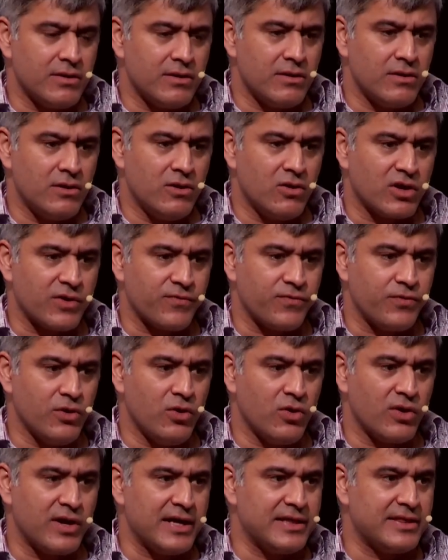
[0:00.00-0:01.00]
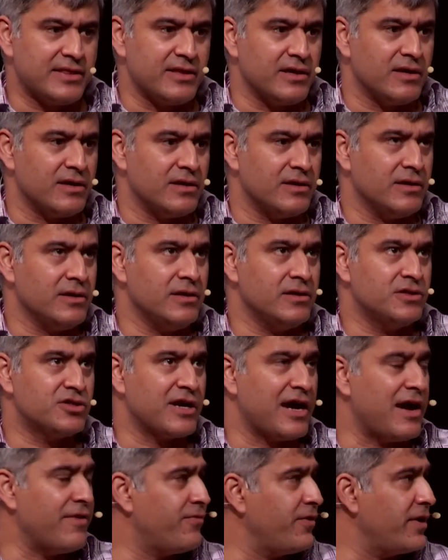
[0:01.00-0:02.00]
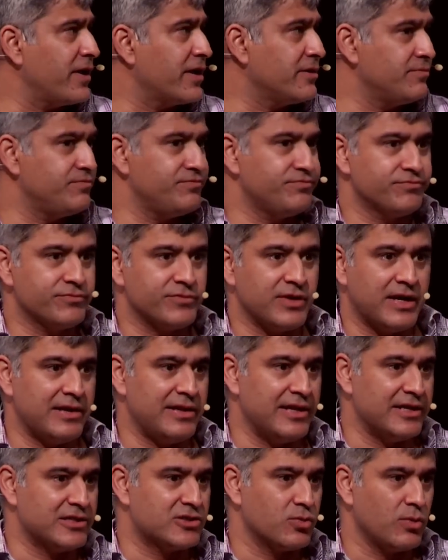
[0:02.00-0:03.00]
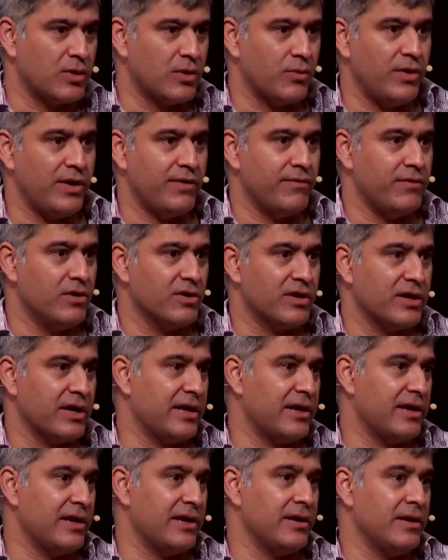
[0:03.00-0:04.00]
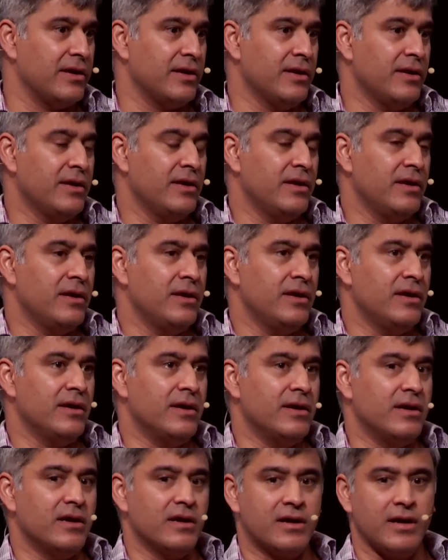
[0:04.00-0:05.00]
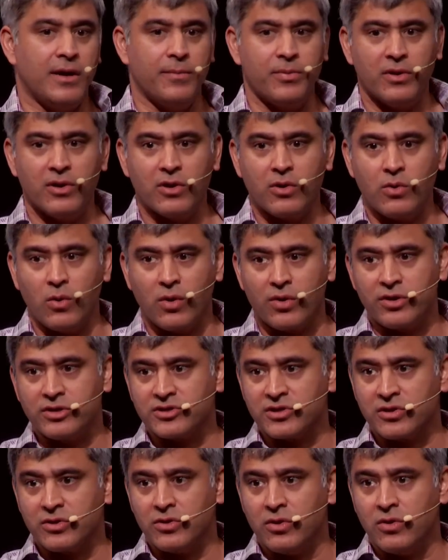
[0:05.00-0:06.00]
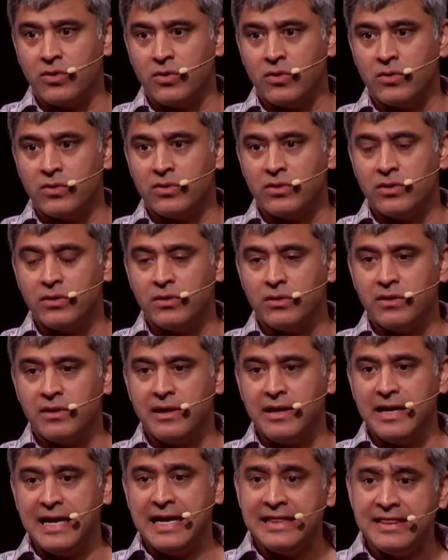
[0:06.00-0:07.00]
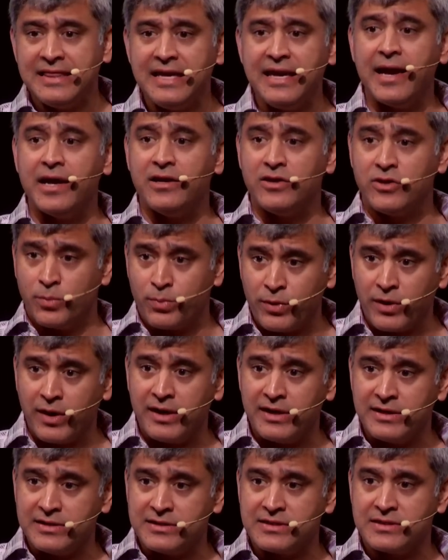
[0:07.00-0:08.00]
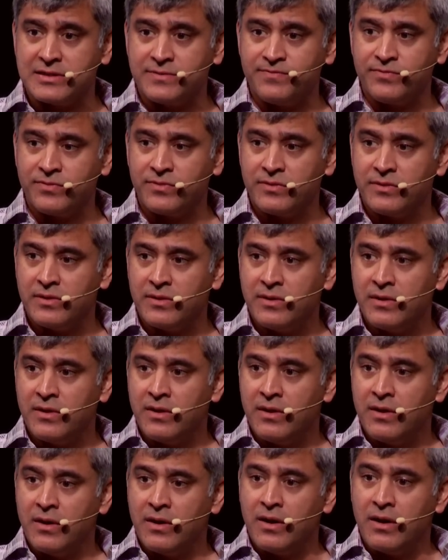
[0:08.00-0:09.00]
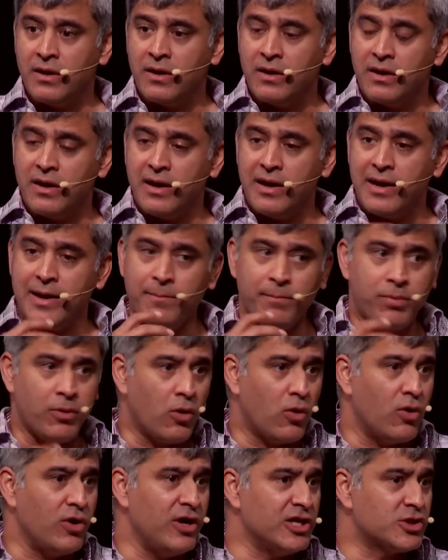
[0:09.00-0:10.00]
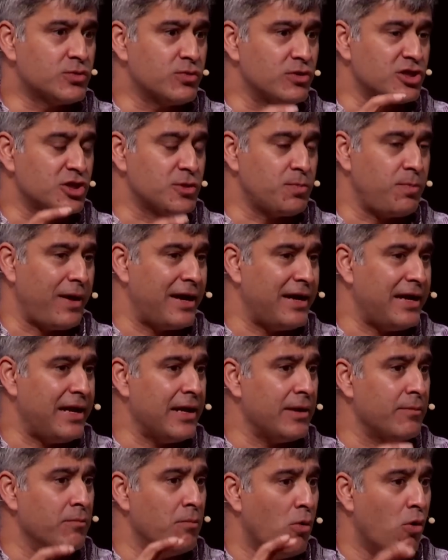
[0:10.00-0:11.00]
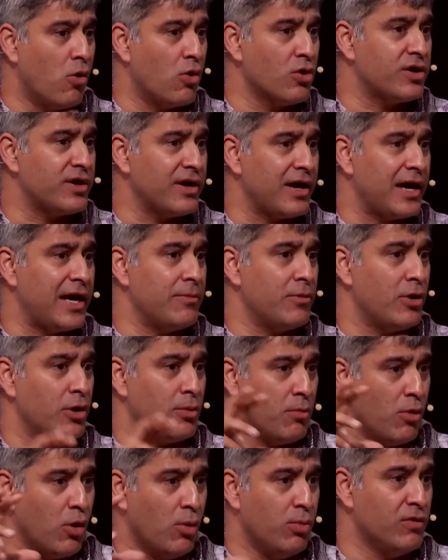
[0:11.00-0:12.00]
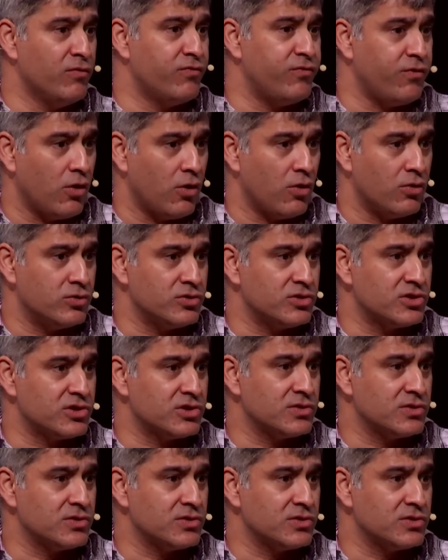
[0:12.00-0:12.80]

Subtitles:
look, if you look at the traffic, right, that's one way of looking at it. A couple of quarters ago, in the enterprise, employees were spending more time on mobile phones